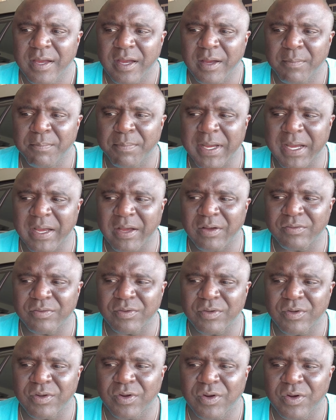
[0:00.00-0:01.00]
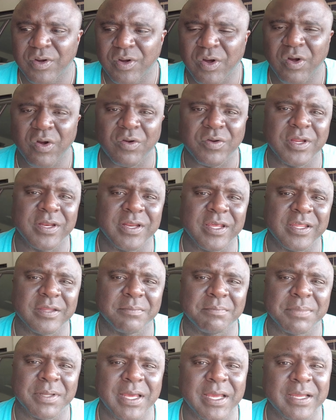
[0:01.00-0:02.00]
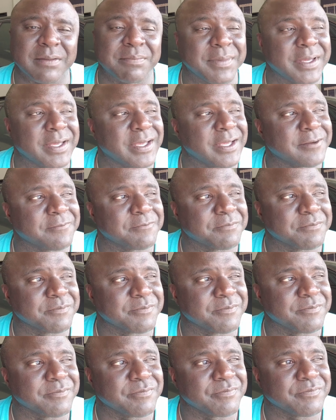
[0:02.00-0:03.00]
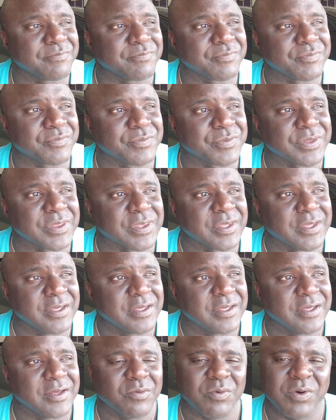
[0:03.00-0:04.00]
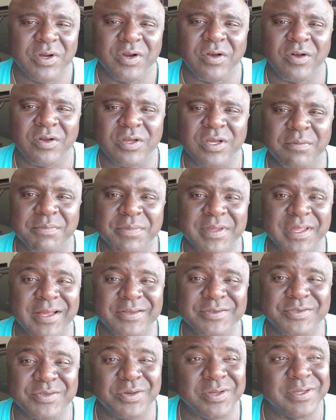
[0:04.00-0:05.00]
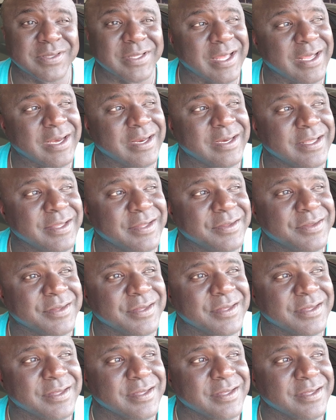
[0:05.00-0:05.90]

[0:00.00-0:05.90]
about hurting another black man, what it all comes down to, a lot of these